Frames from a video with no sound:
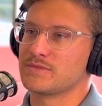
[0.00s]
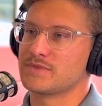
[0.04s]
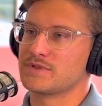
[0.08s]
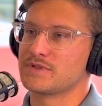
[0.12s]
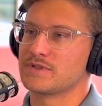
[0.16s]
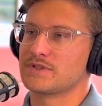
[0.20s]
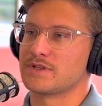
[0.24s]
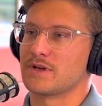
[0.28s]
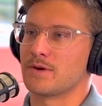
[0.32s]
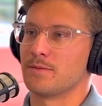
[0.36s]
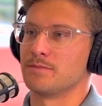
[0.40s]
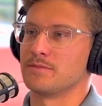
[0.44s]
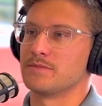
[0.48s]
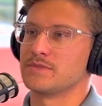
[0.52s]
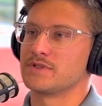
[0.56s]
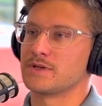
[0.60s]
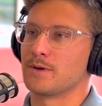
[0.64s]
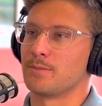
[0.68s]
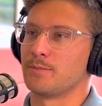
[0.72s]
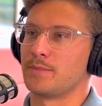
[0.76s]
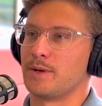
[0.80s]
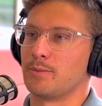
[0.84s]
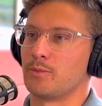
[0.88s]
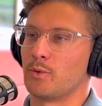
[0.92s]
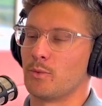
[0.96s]

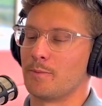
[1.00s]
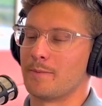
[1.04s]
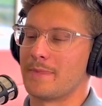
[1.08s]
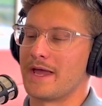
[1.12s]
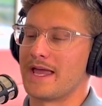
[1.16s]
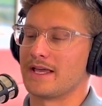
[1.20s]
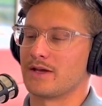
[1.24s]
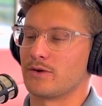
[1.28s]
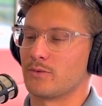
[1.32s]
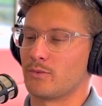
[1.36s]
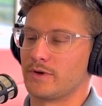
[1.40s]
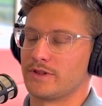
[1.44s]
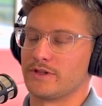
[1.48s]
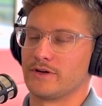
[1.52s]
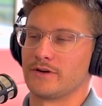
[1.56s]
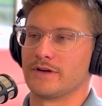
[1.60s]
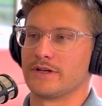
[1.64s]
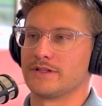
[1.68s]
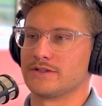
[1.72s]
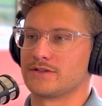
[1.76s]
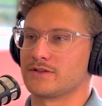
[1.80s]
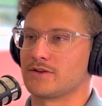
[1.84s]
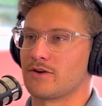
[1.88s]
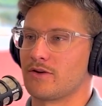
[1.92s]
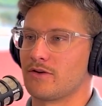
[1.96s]
some people make when they're
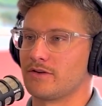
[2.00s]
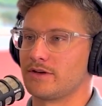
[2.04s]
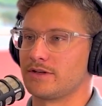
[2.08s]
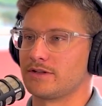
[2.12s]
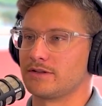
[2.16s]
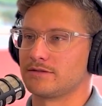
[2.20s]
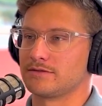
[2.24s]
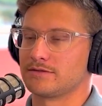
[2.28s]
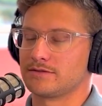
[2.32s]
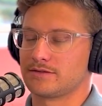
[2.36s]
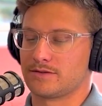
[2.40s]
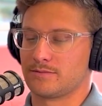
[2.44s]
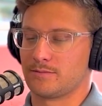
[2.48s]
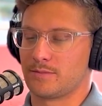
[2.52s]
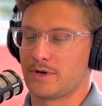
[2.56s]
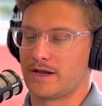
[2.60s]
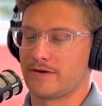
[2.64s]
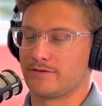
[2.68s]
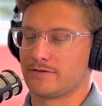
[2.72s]
installing some